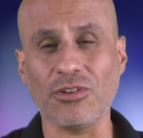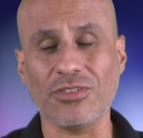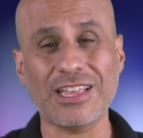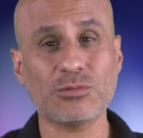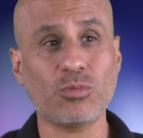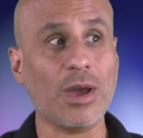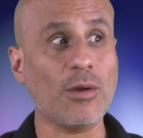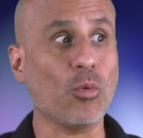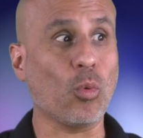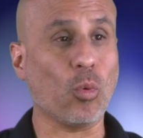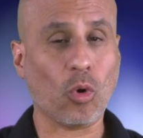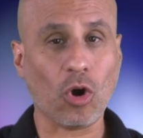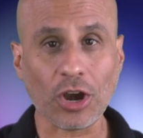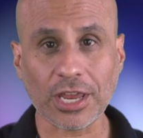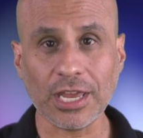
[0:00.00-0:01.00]
That's why
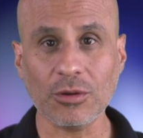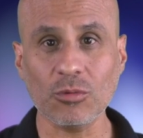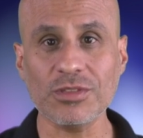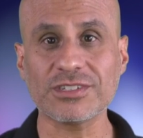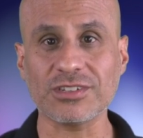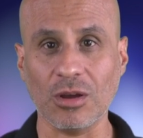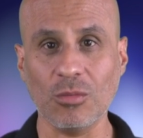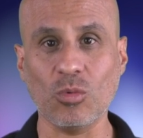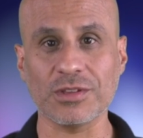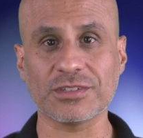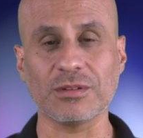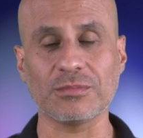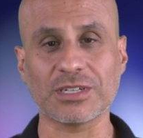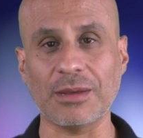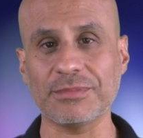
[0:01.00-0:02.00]
working with someone
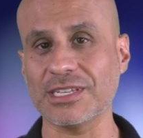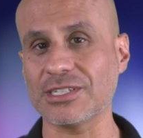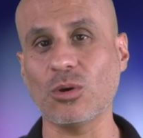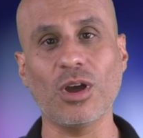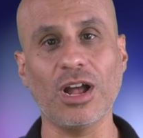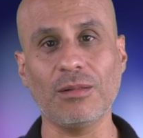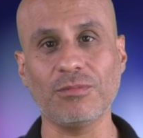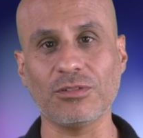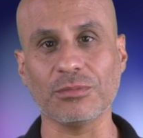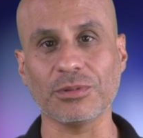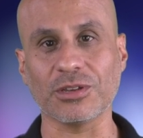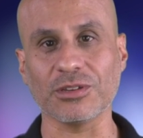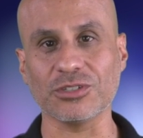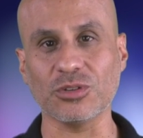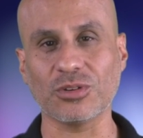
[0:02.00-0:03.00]
sometimes is so helpful
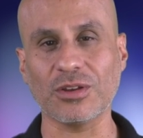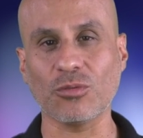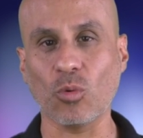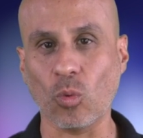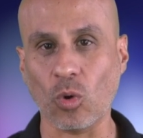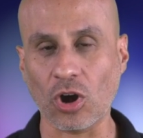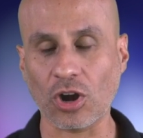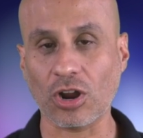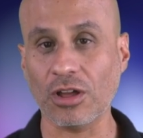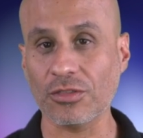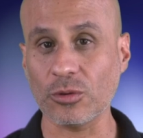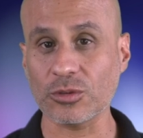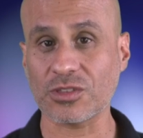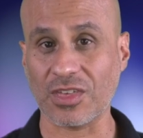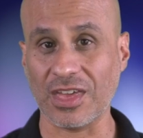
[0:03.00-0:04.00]
because you can work on
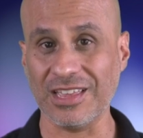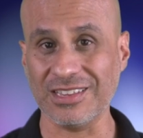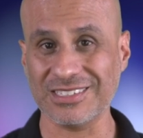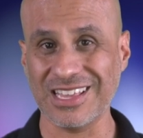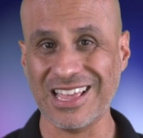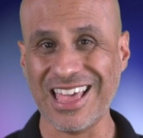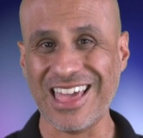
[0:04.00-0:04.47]
those things